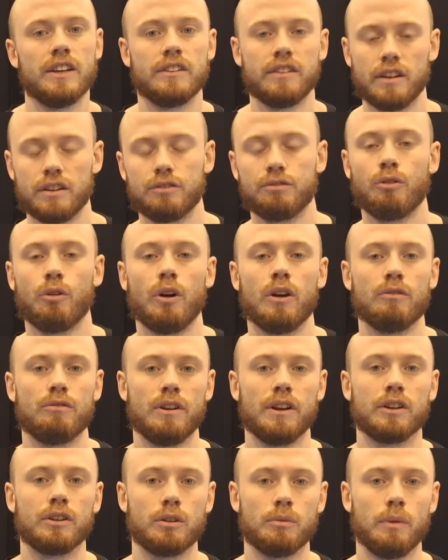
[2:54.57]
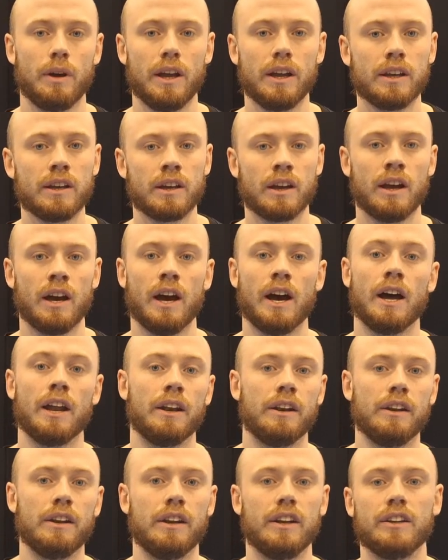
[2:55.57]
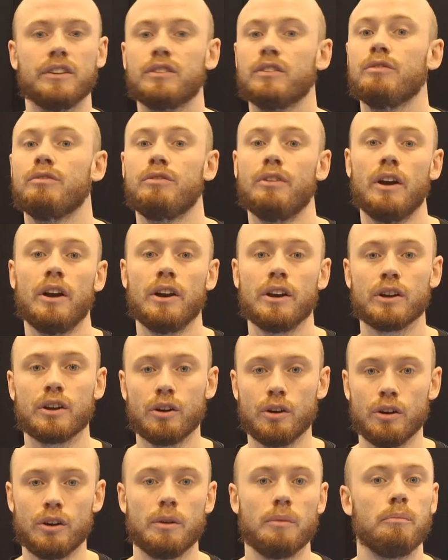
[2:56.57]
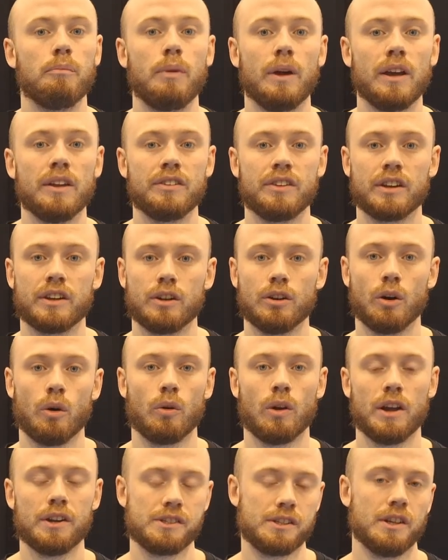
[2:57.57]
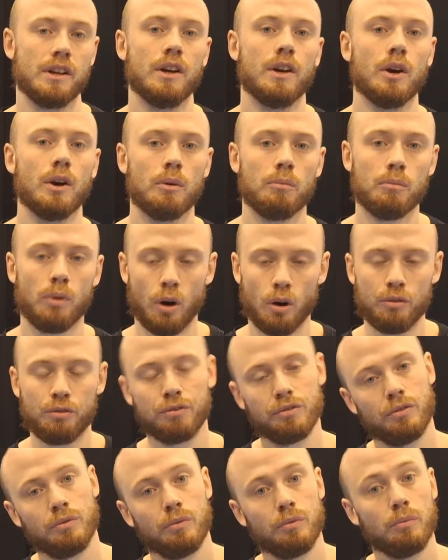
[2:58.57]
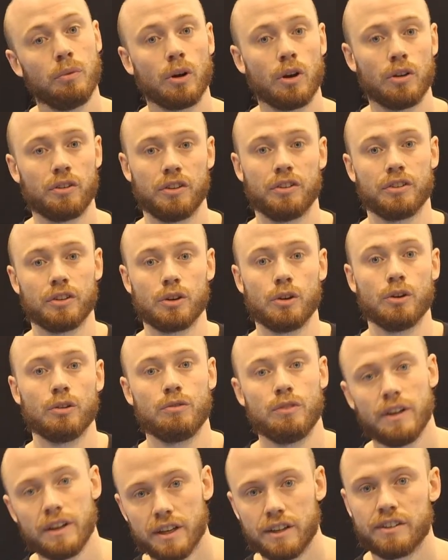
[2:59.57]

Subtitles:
easiest forehand flick to make, and it's a very good basic knowledge, both because it's a good flick